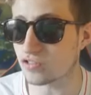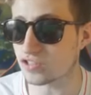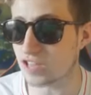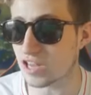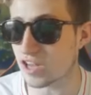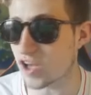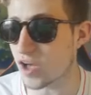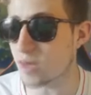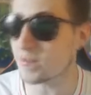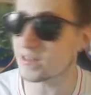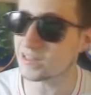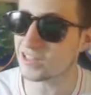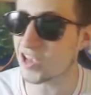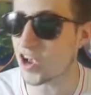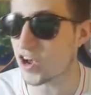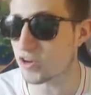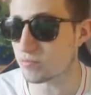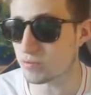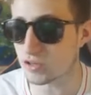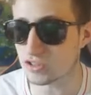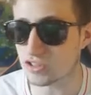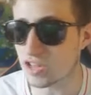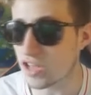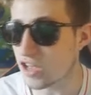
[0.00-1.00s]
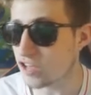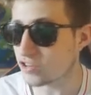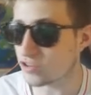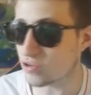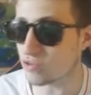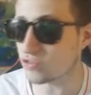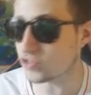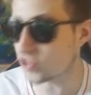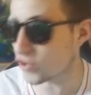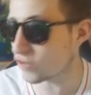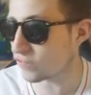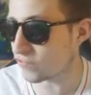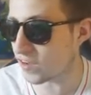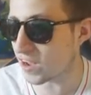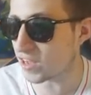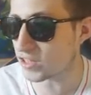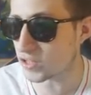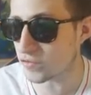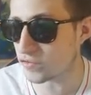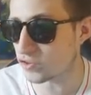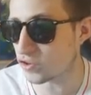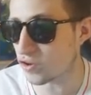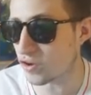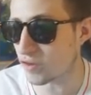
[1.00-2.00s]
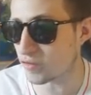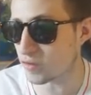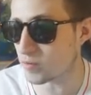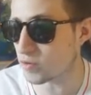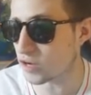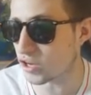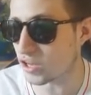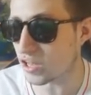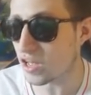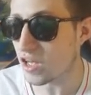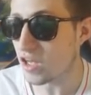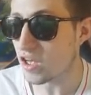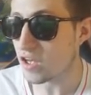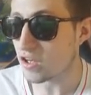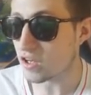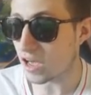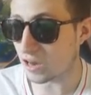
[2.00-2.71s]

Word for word: don't say, oh my god, but don't join face if you don't have the money.